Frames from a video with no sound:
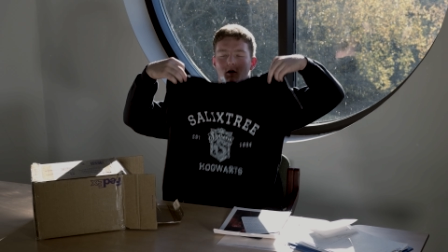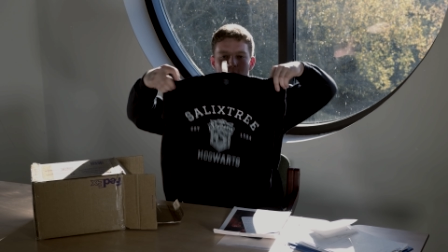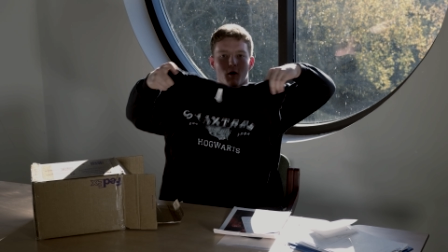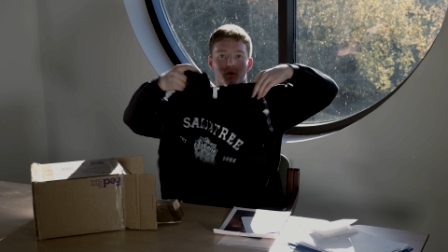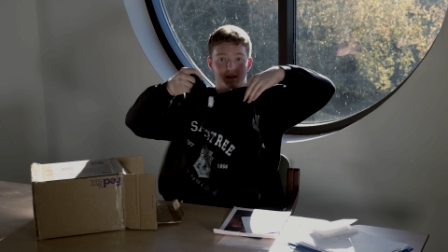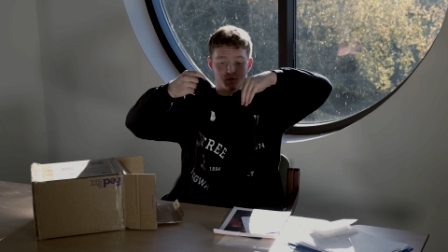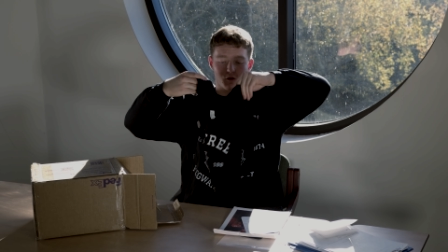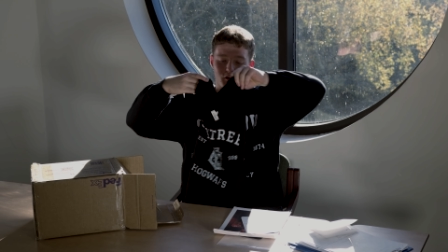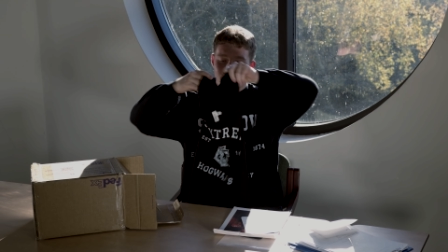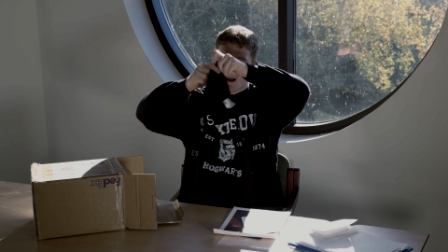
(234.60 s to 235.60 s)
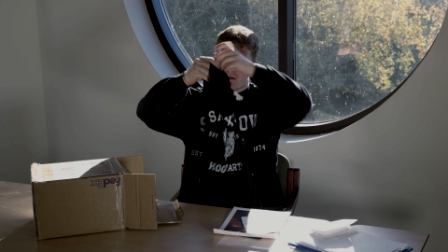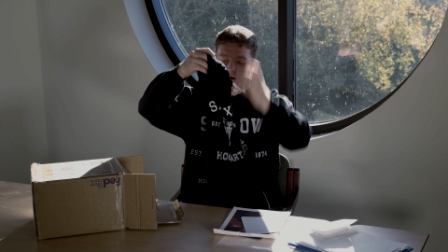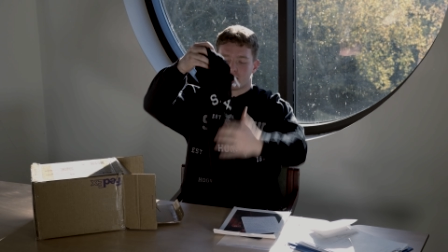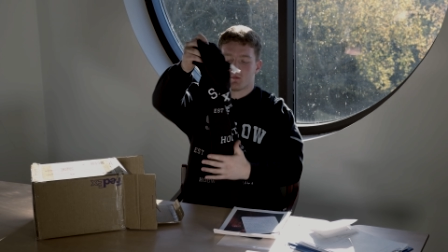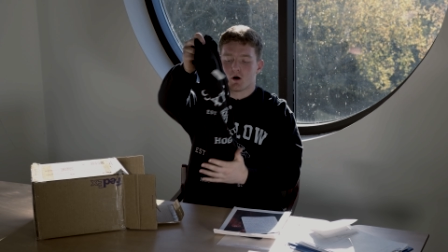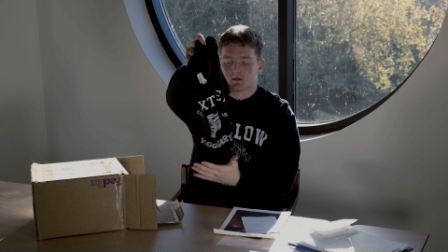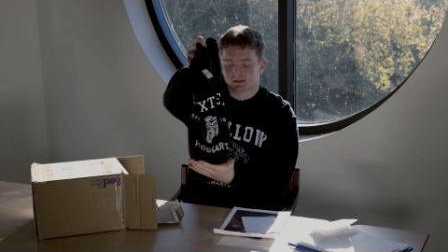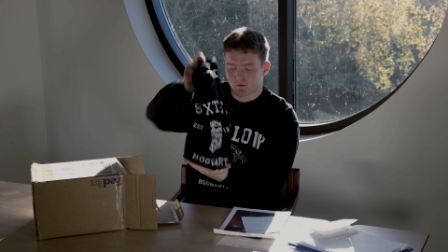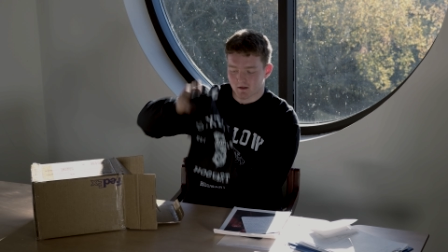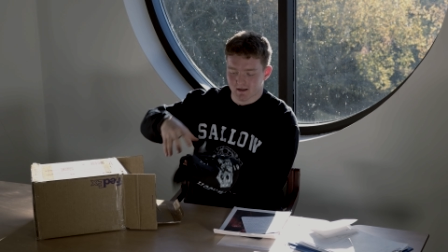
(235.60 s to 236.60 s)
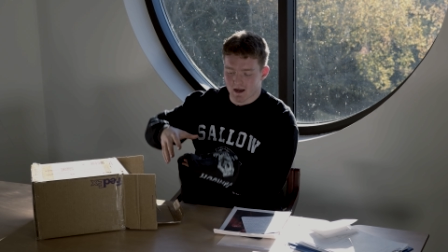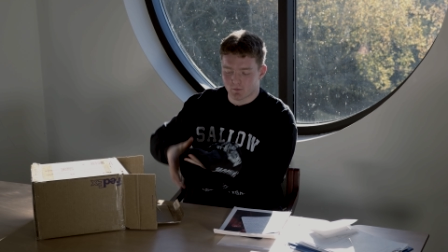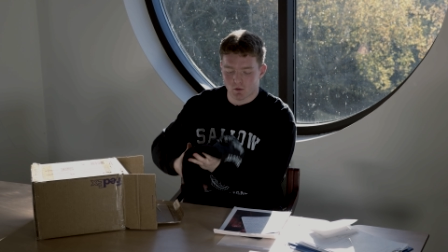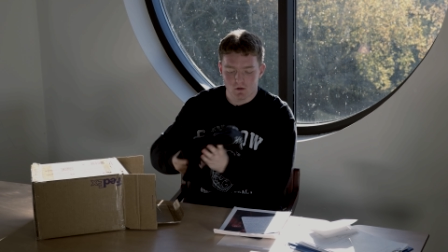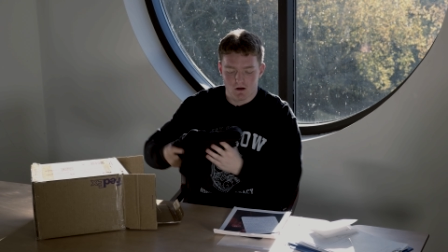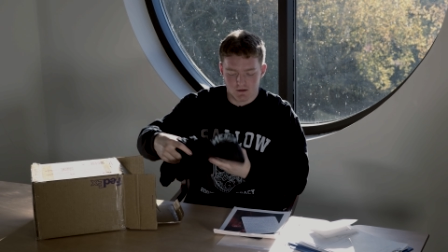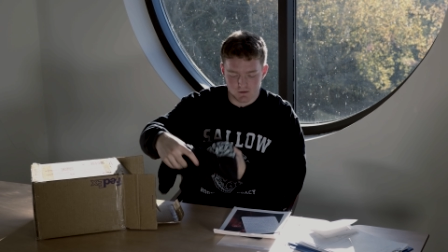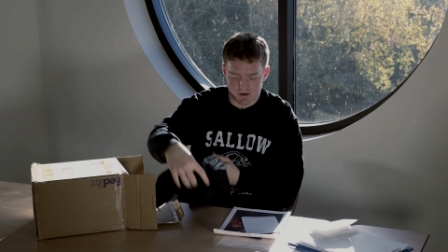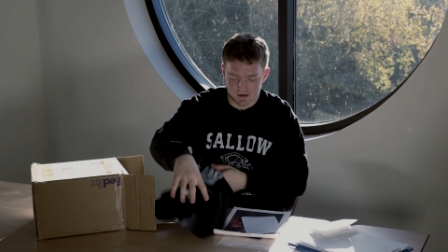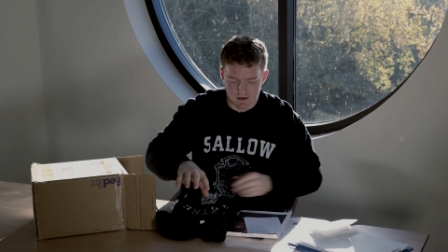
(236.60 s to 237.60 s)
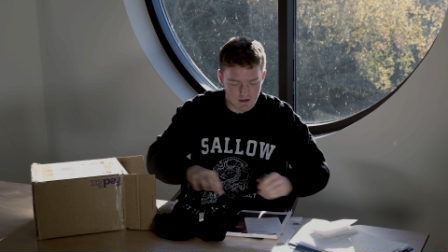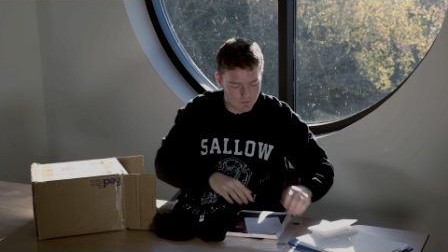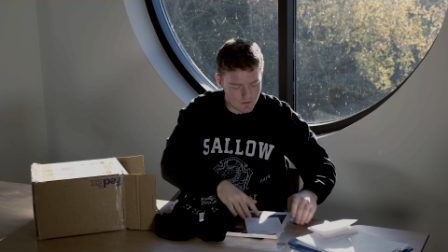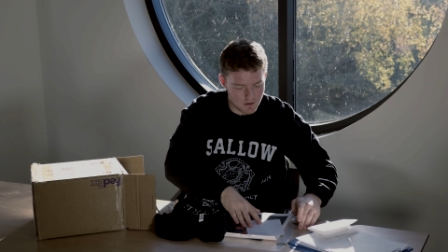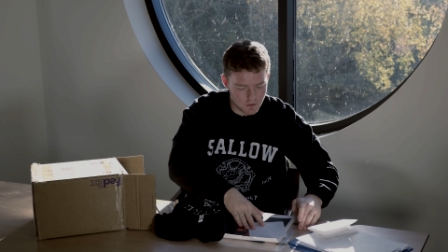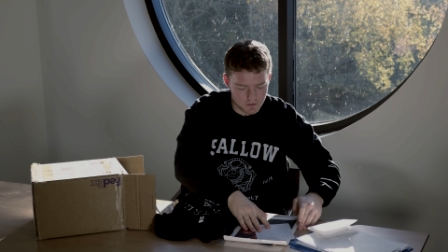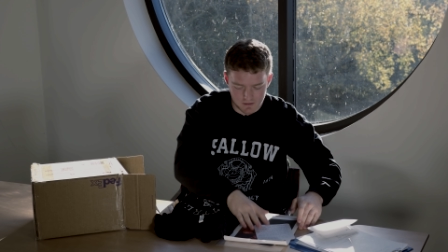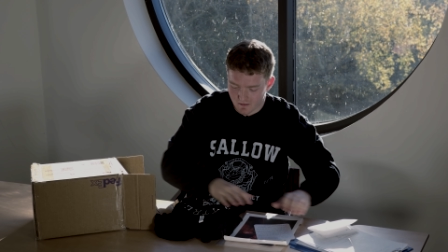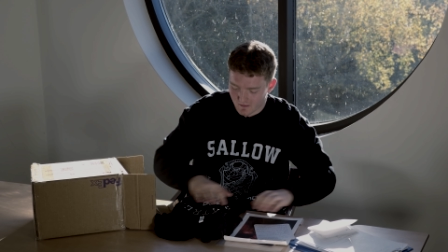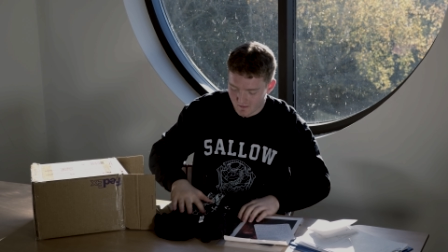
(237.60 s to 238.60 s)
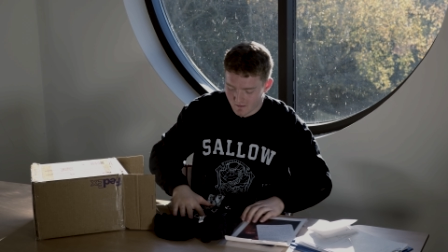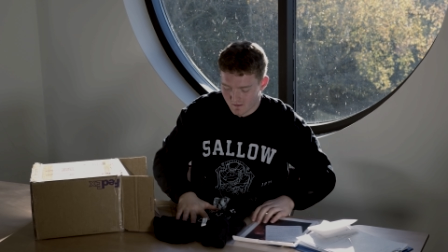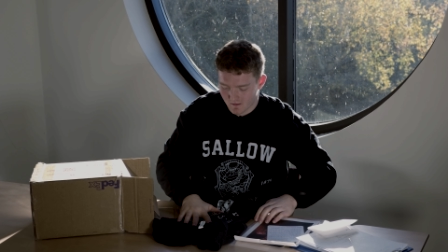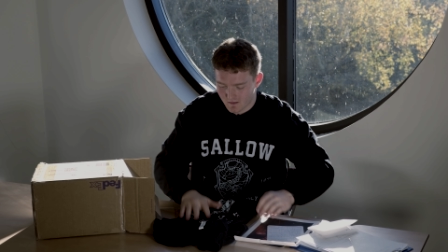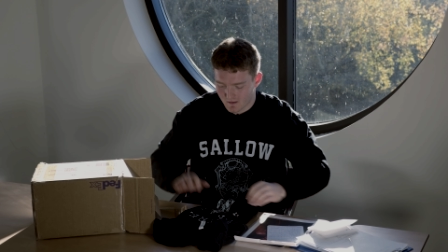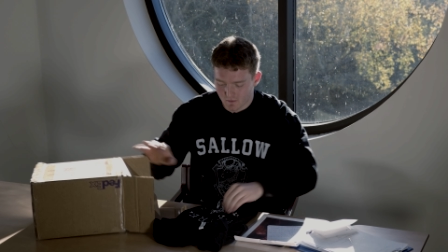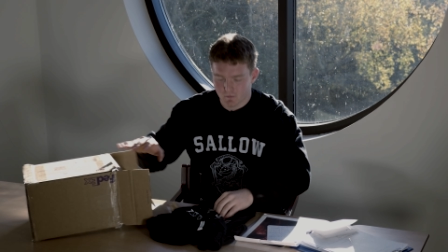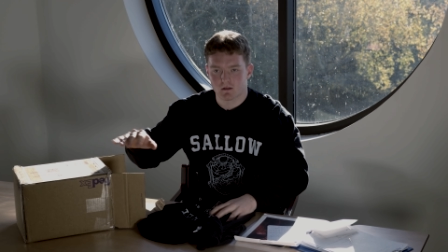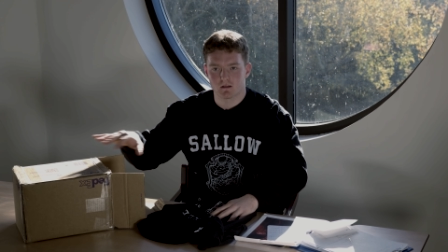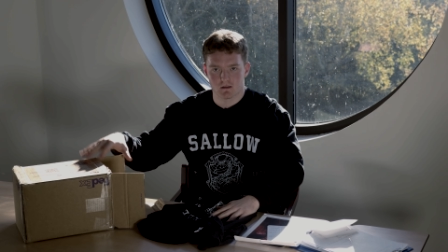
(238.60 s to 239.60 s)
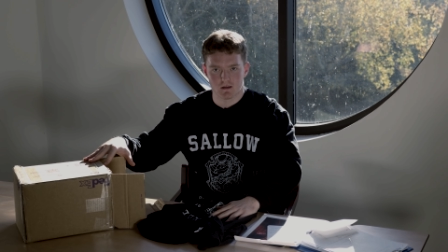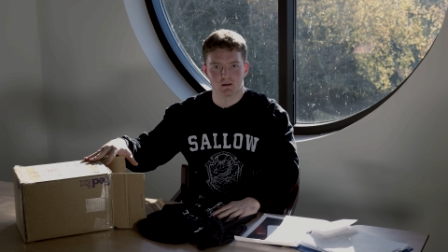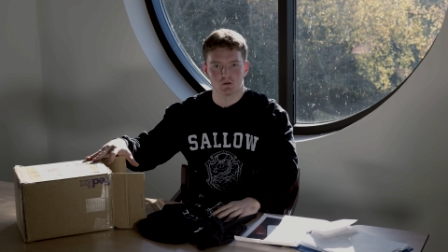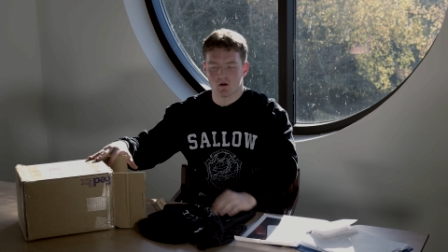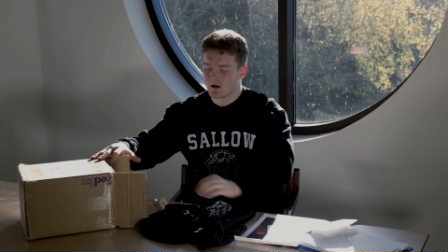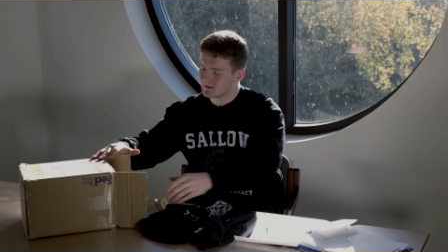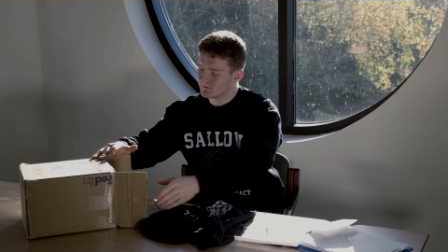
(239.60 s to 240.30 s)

I won't pop this one on now. I'm going to pop this on the table so I can keep a look at it. Thank you guys